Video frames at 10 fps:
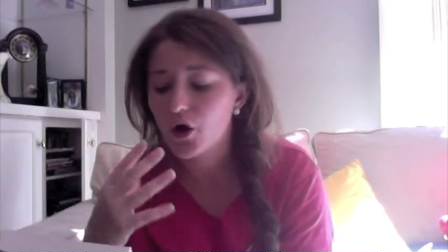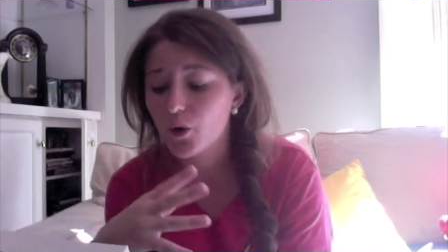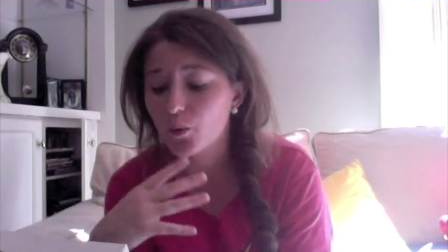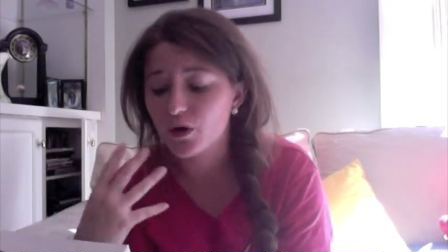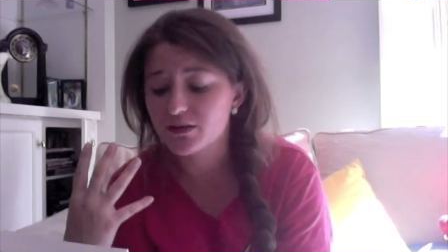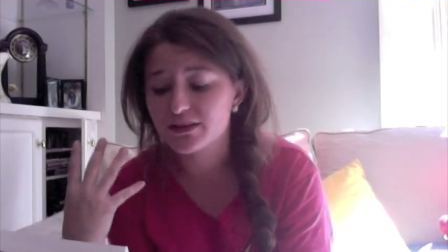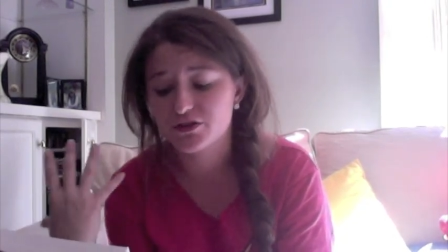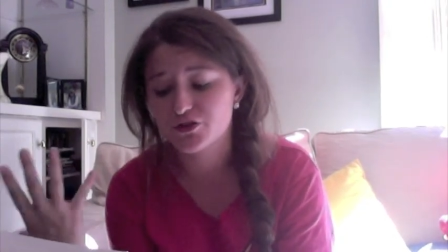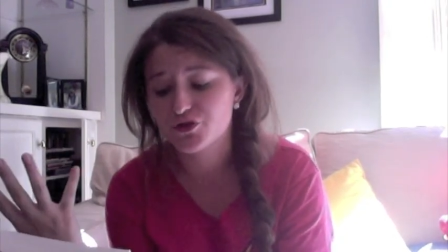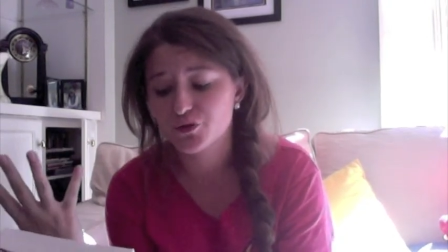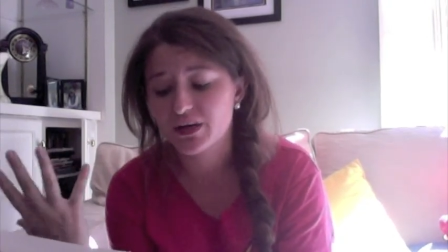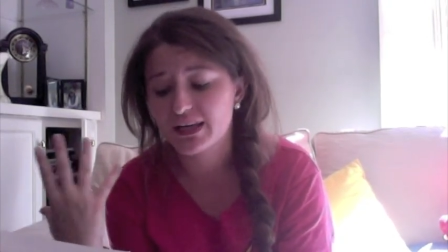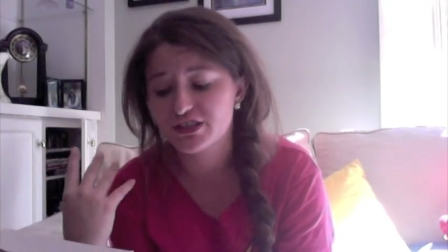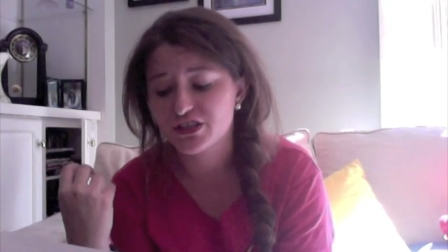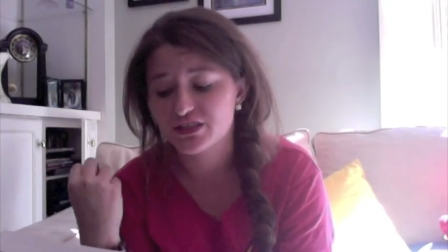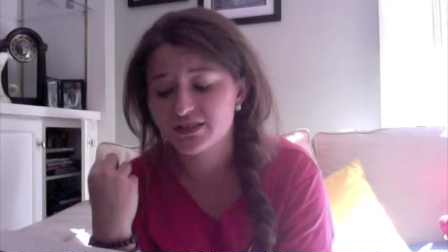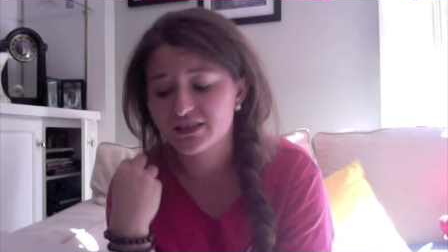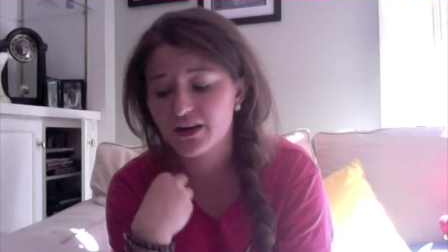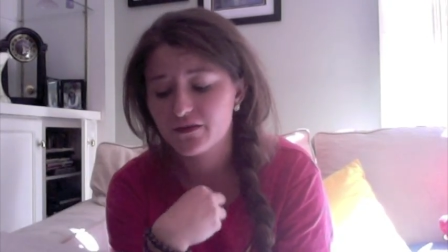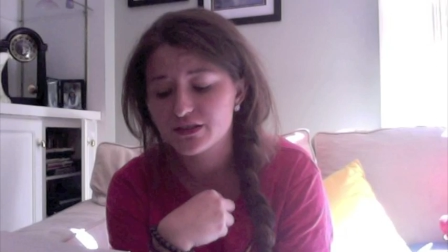her world is destroyed as she
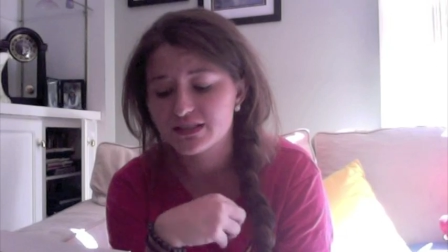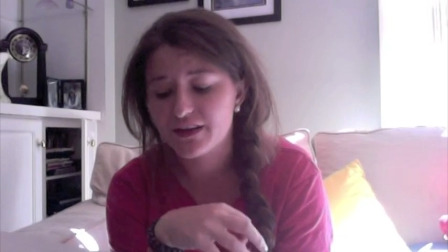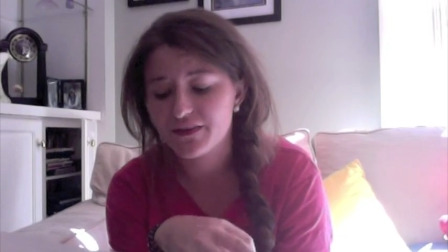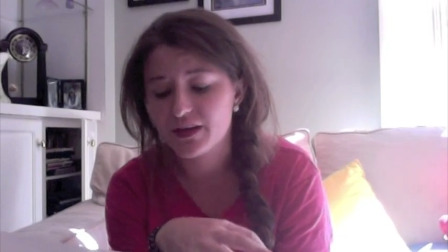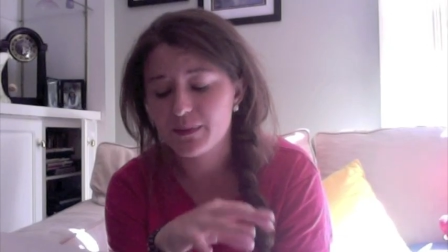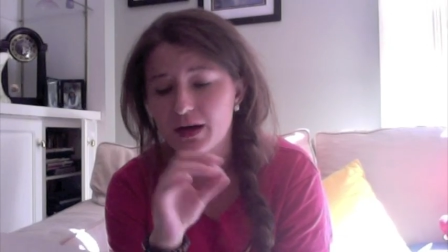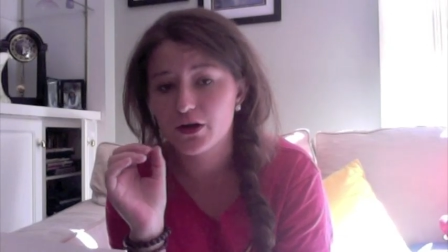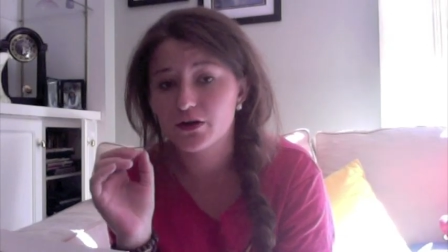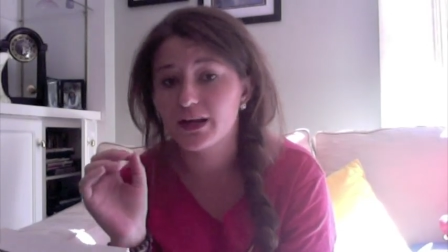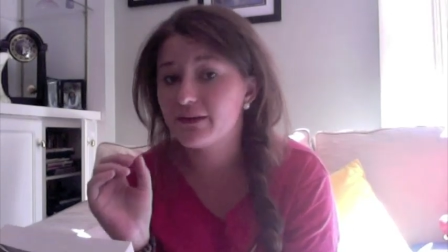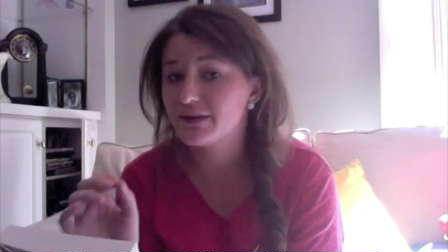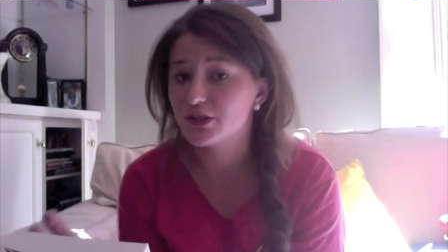discovers nothing about her life